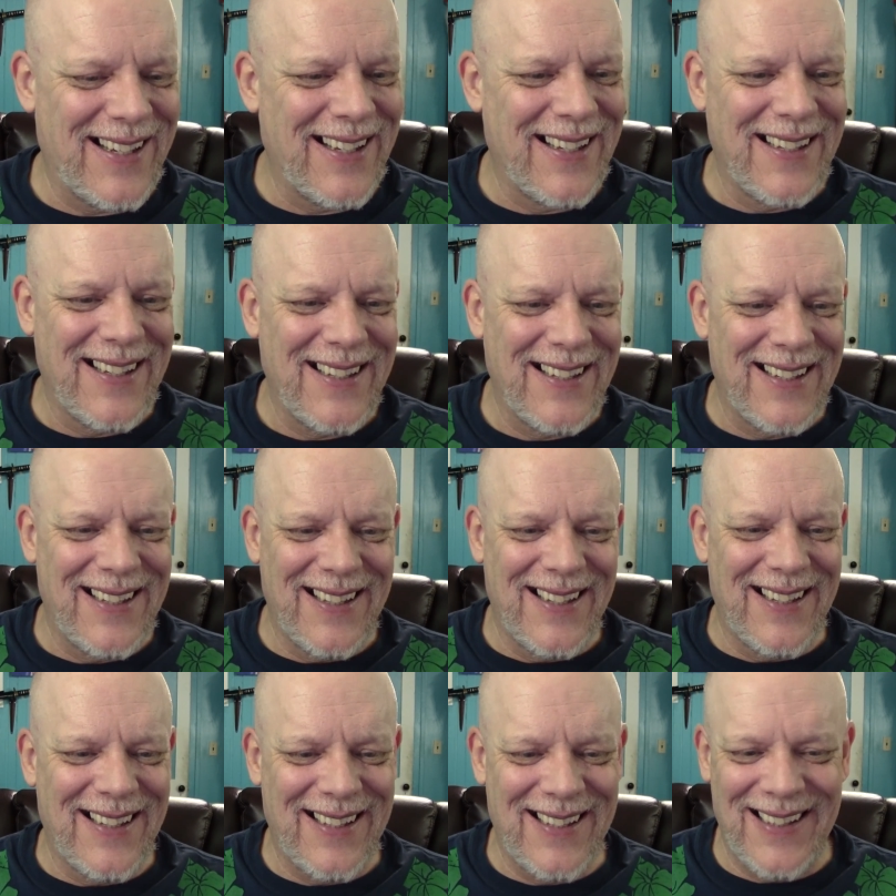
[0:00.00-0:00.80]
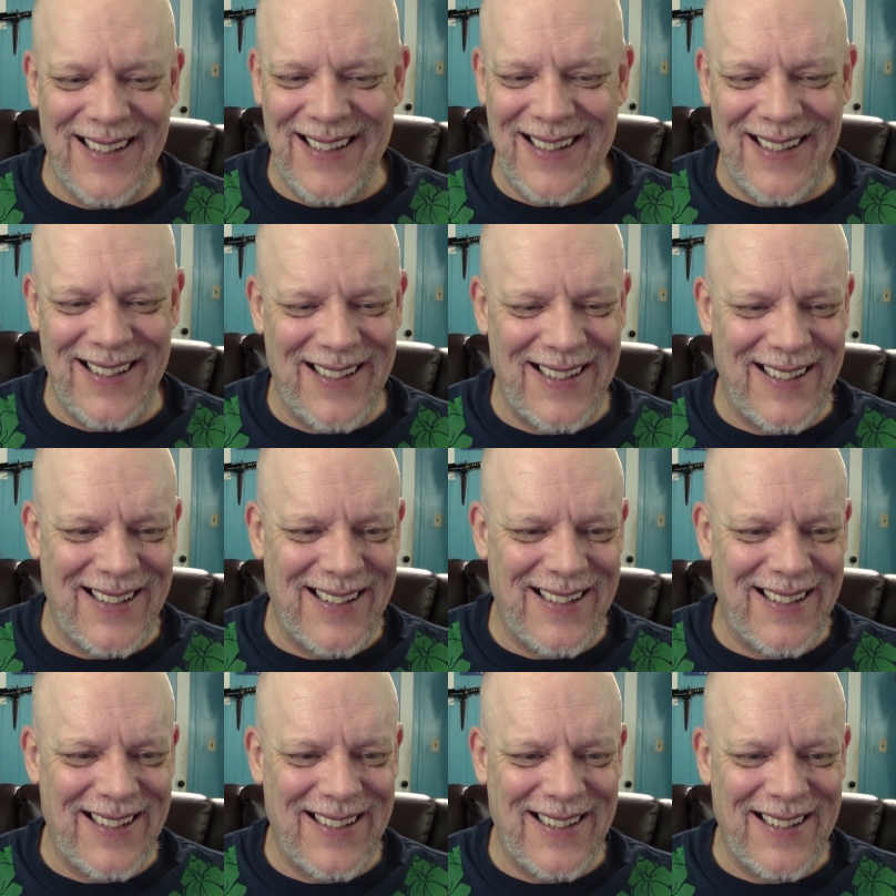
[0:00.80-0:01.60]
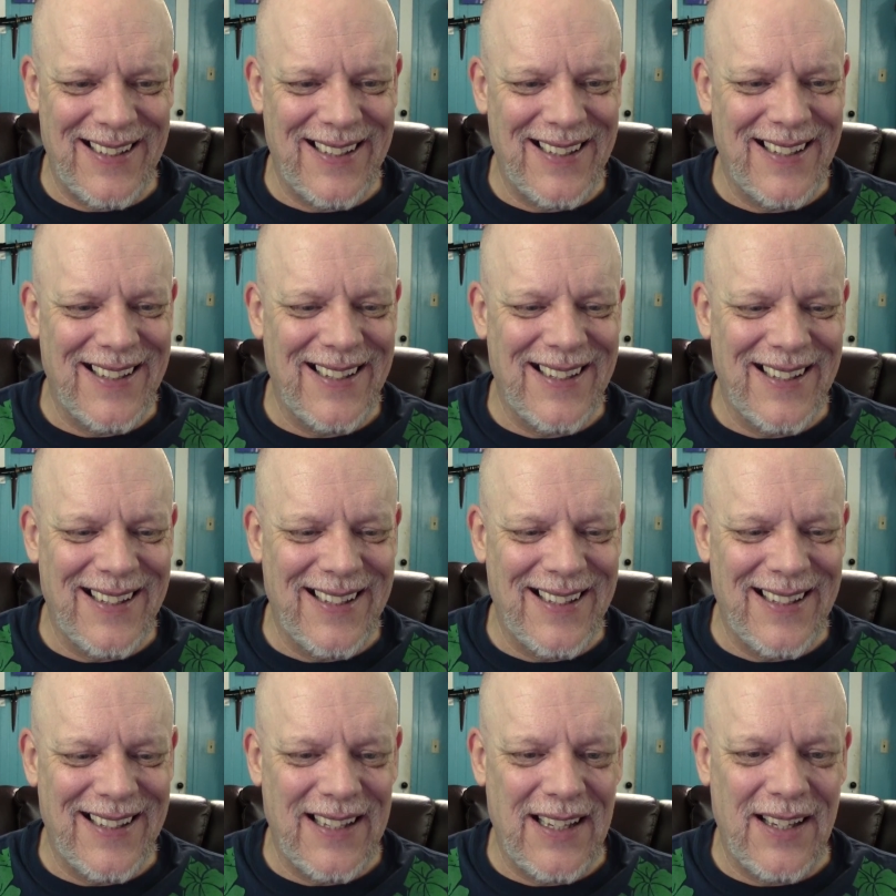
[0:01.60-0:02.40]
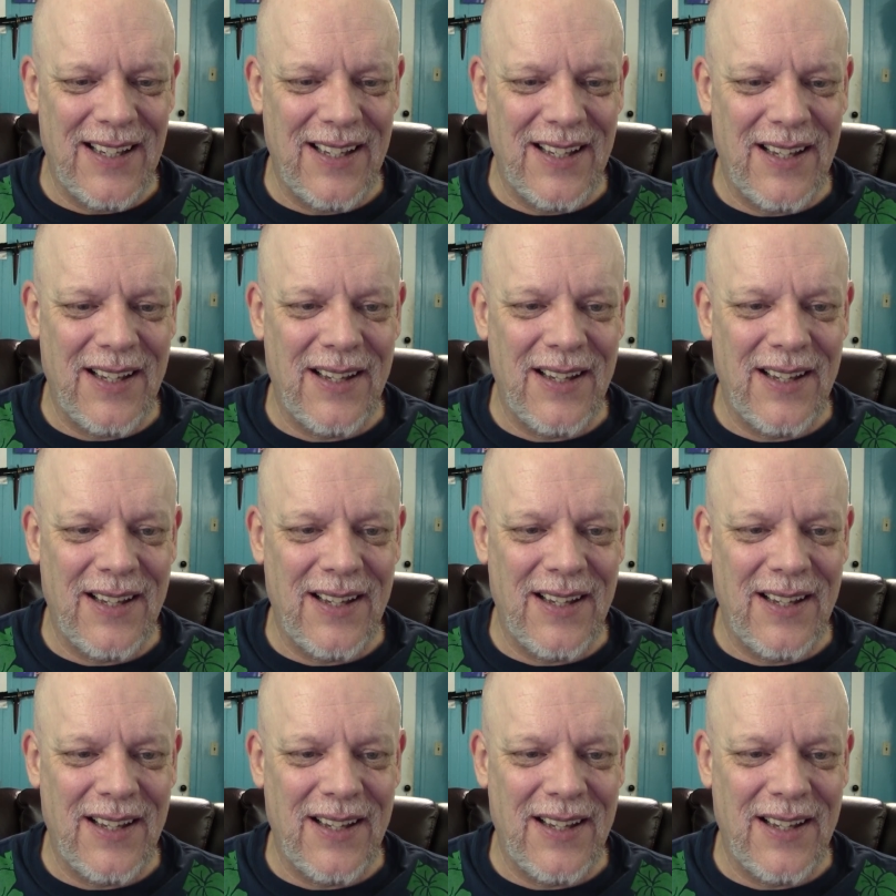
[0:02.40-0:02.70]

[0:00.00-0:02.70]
No one is speaking in this clip.